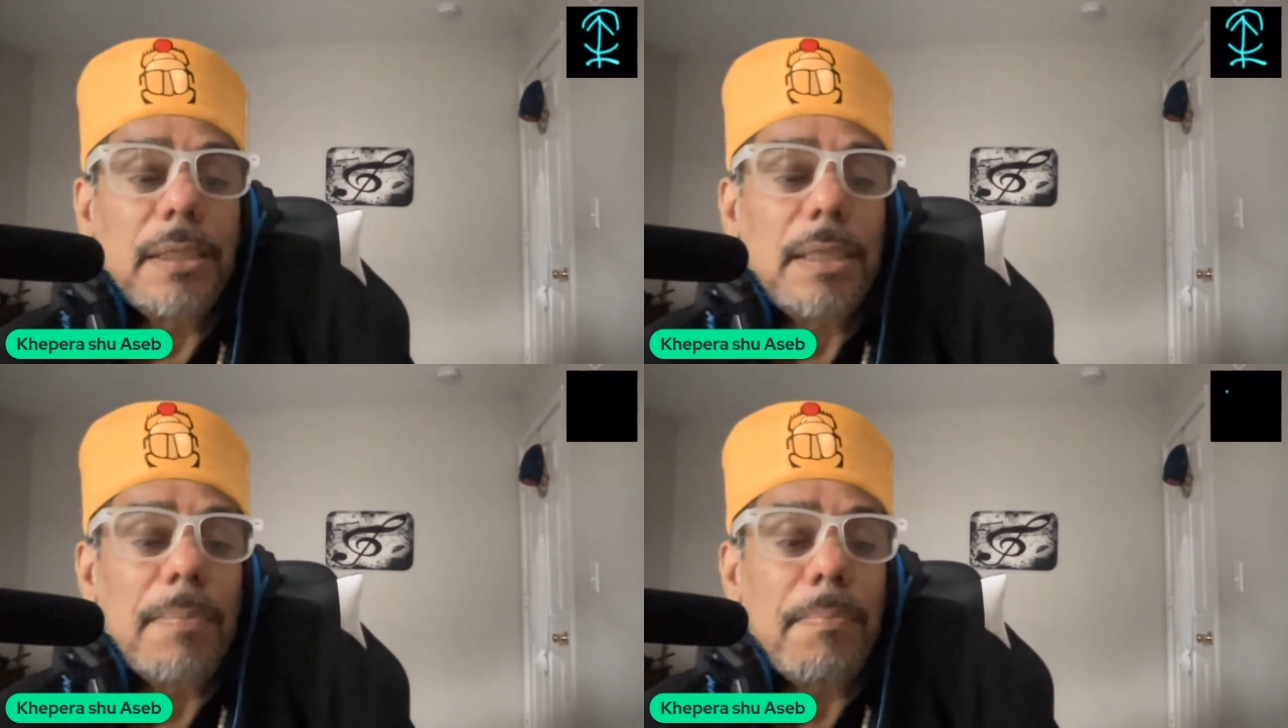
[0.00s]

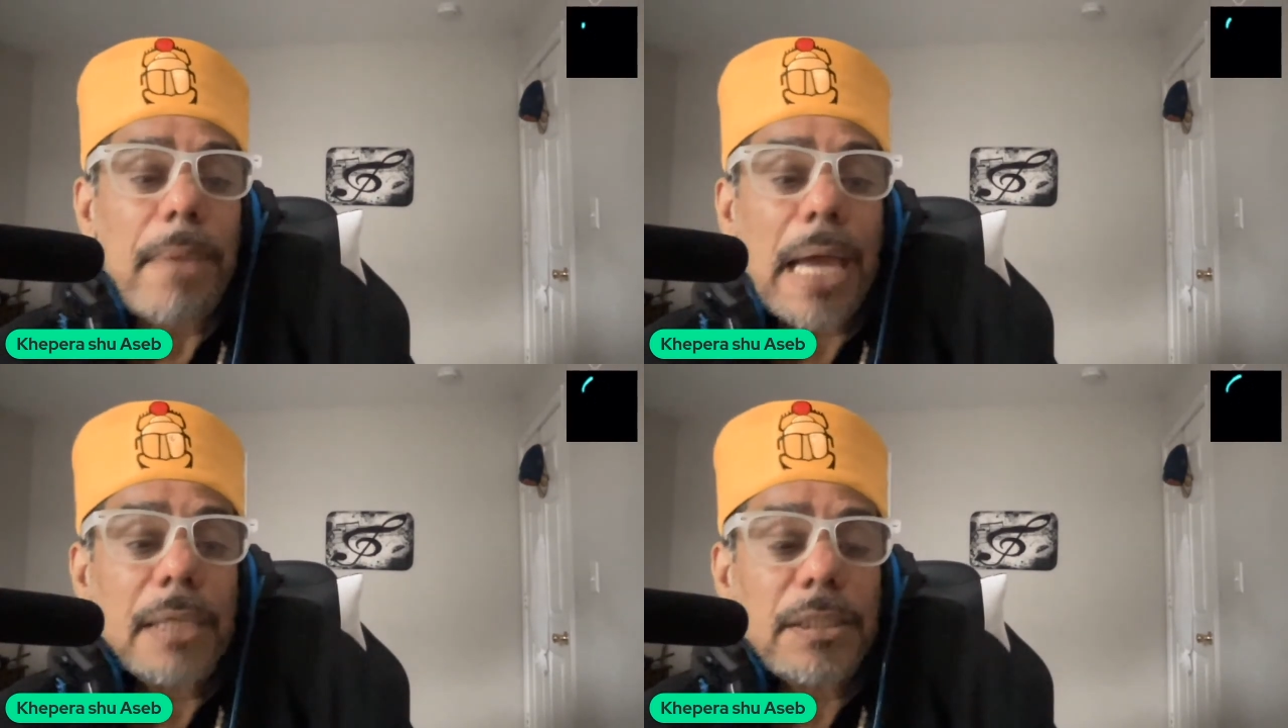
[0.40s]
the
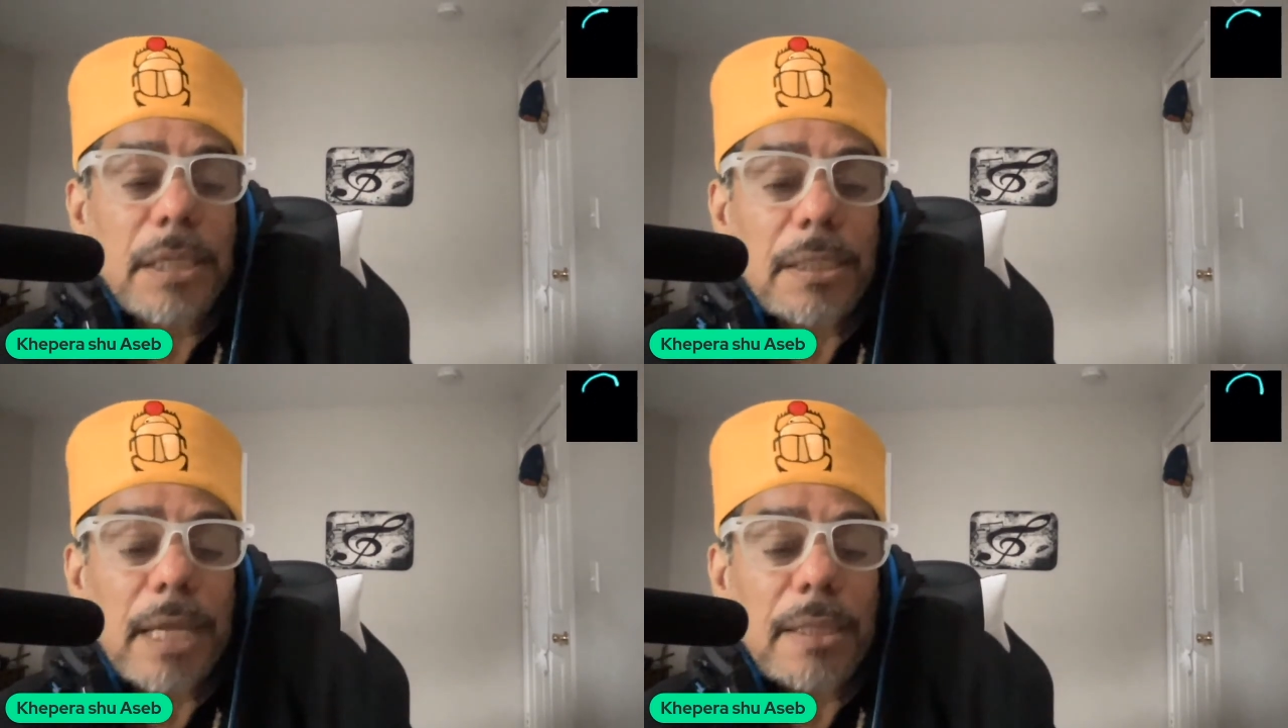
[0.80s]

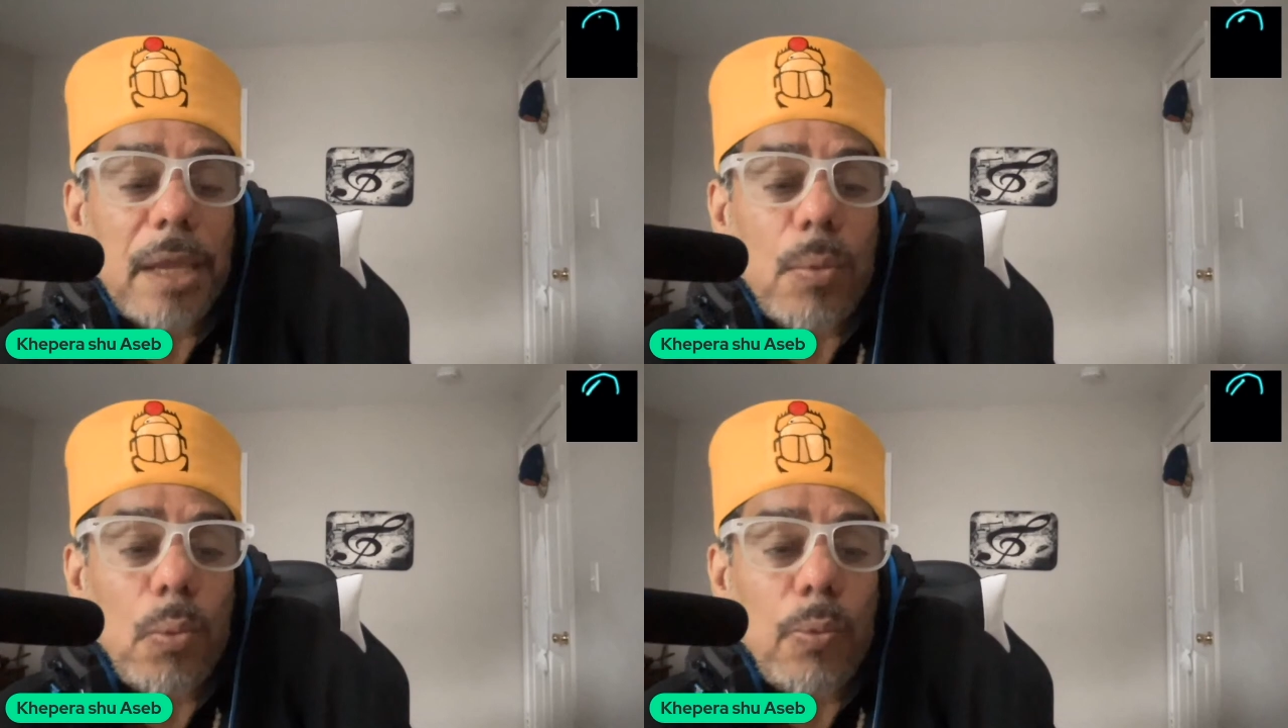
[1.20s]
magic
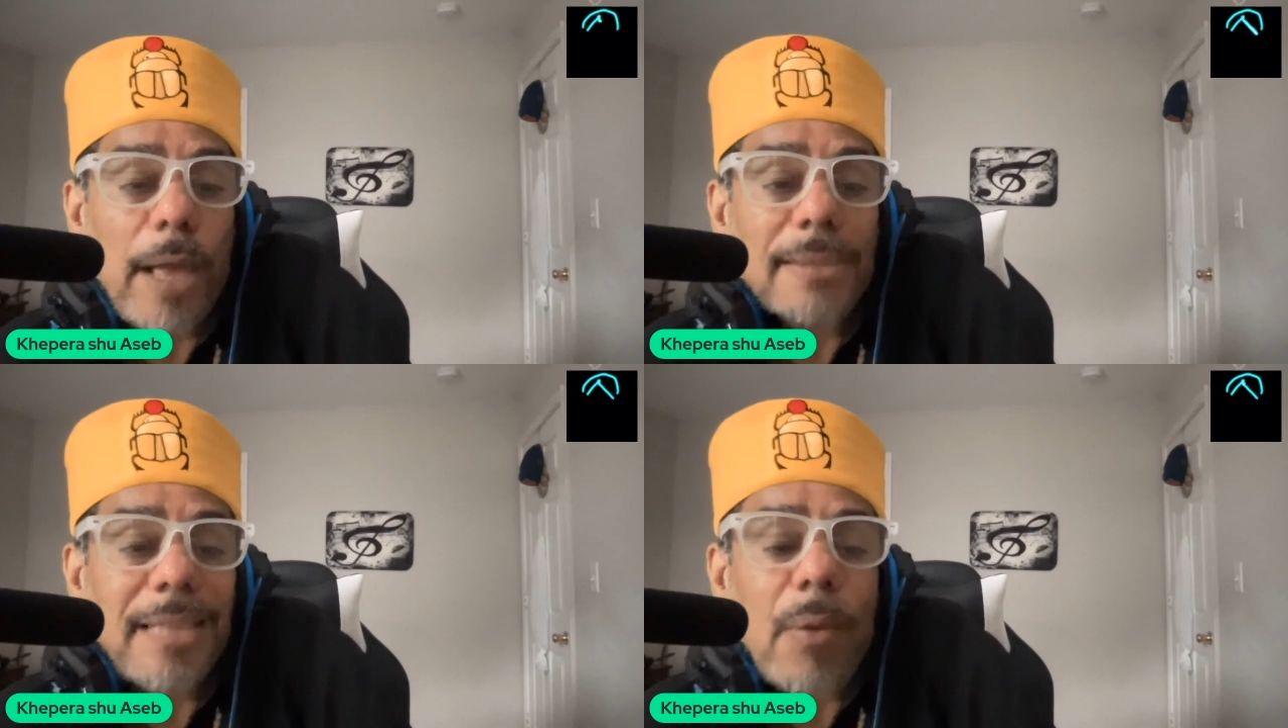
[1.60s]

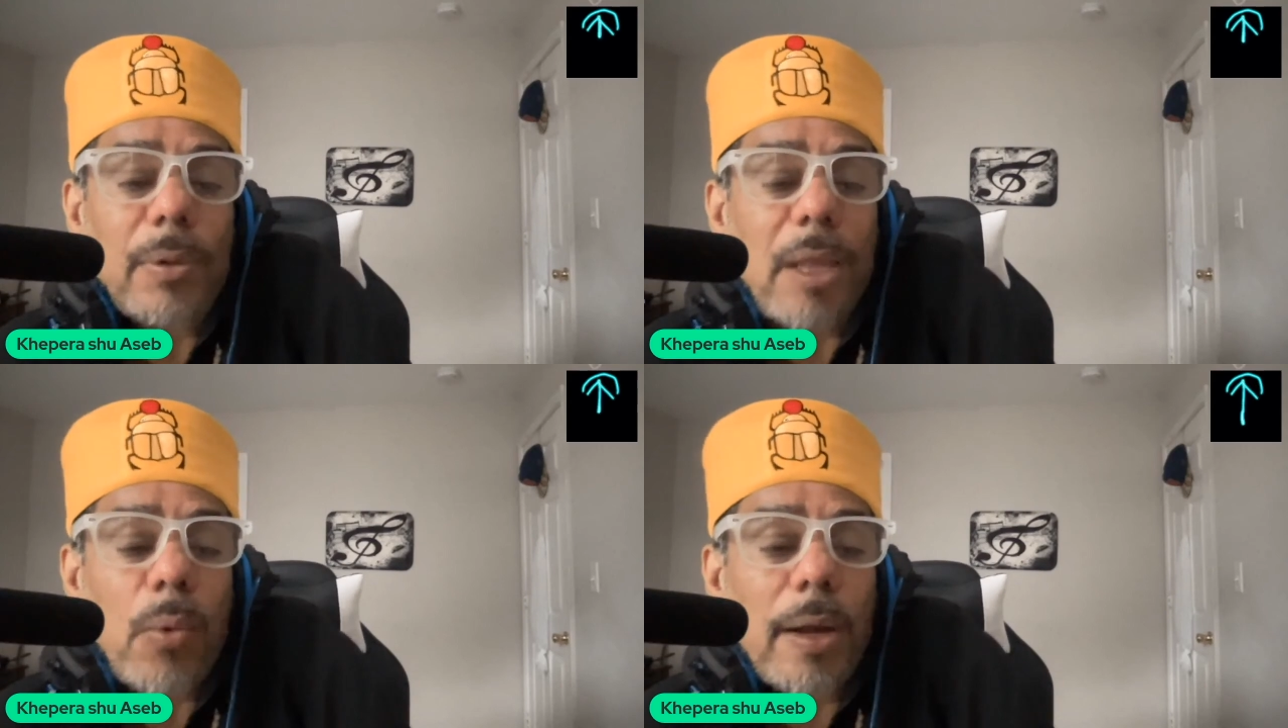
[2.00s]
that's not
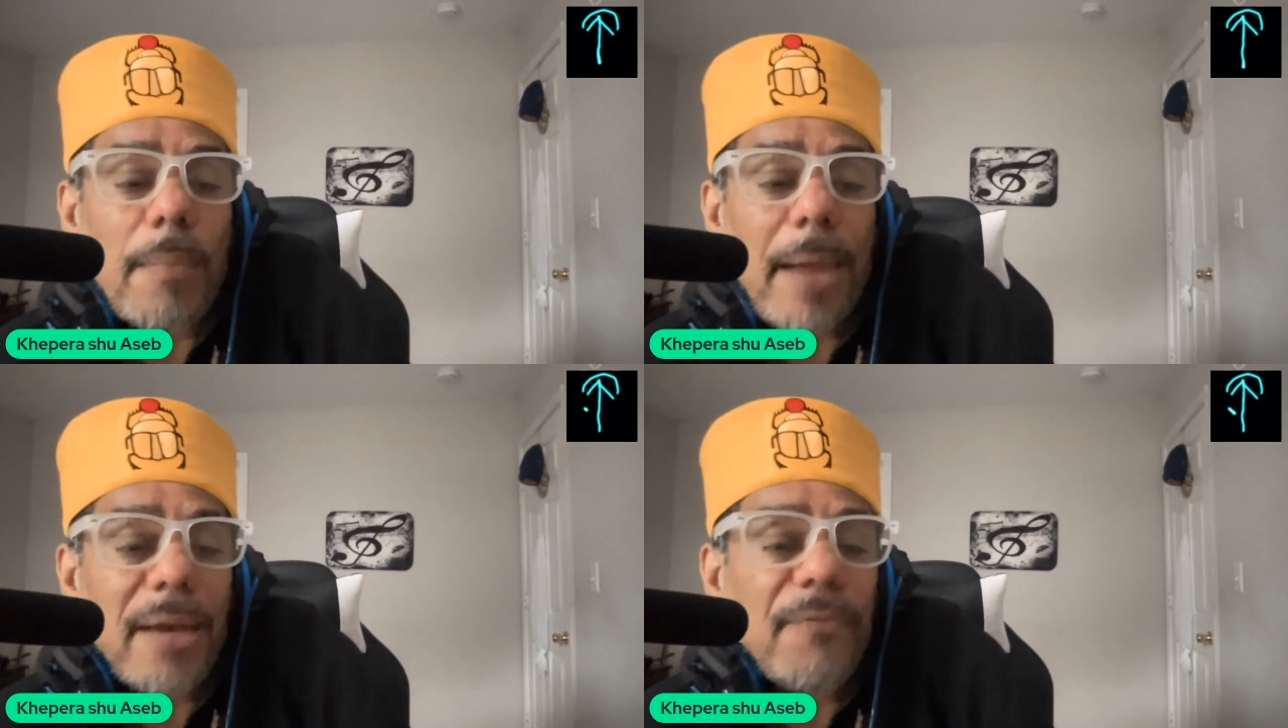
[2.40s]
what they want to
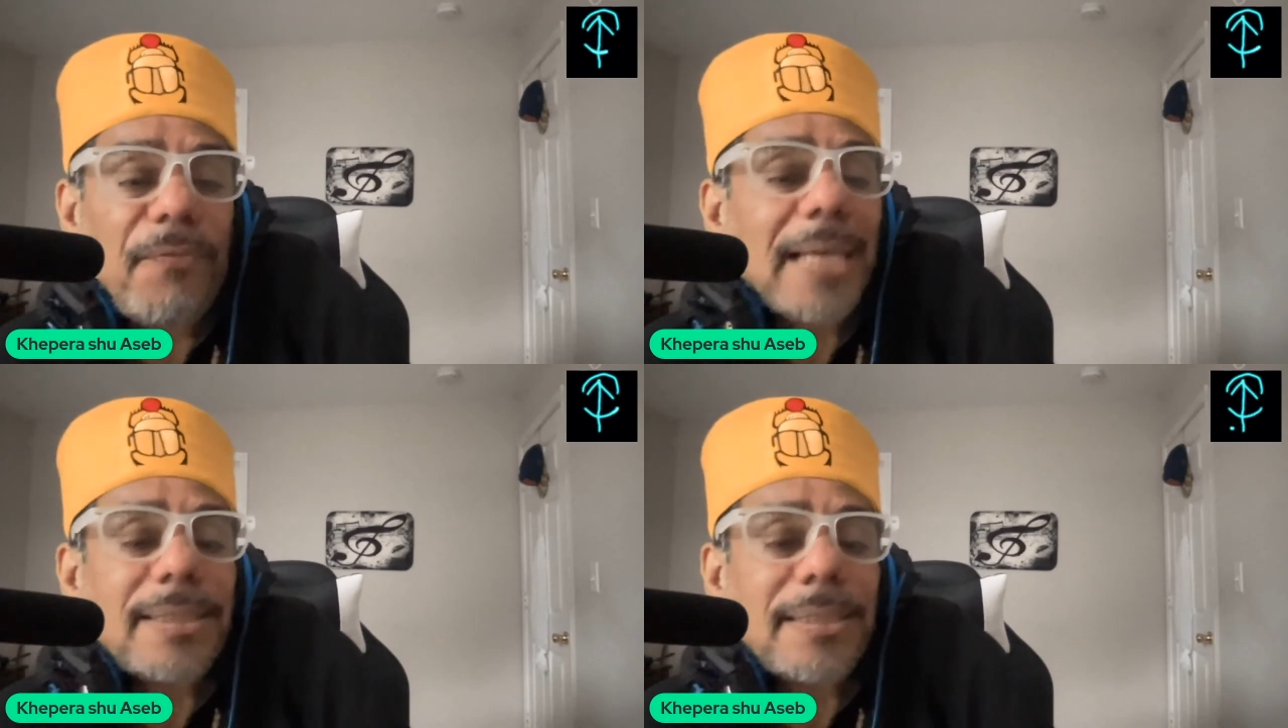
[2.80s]

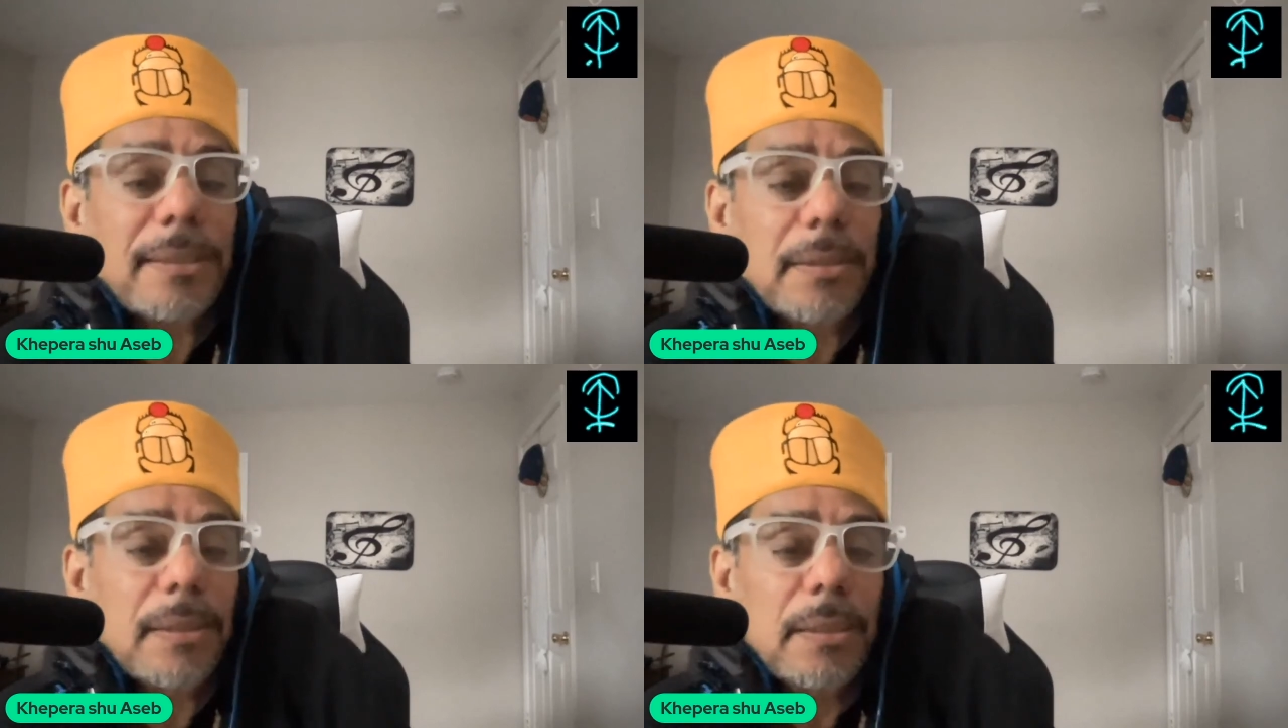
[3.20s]
manifest.